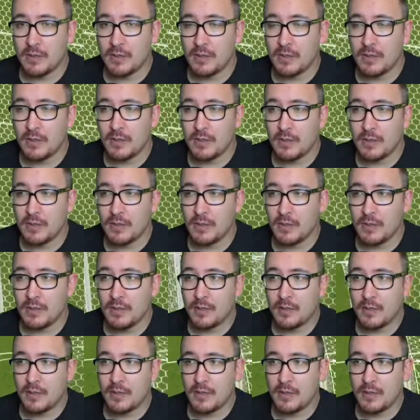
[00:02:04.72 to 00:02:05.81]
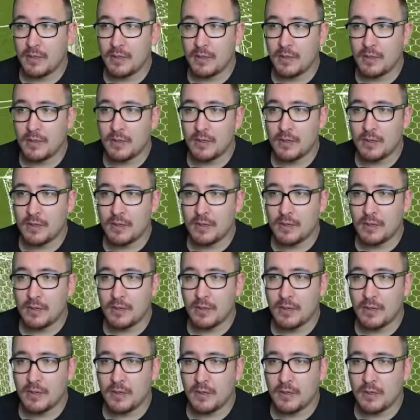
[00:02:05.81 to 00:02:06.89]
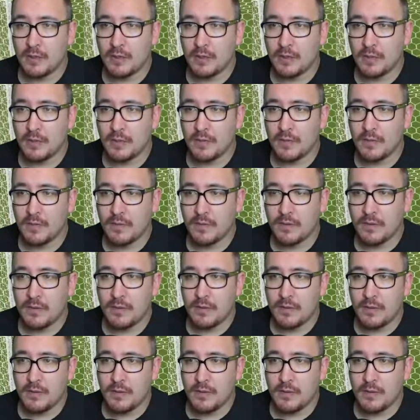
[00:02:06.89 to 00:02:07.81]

Nothing is said.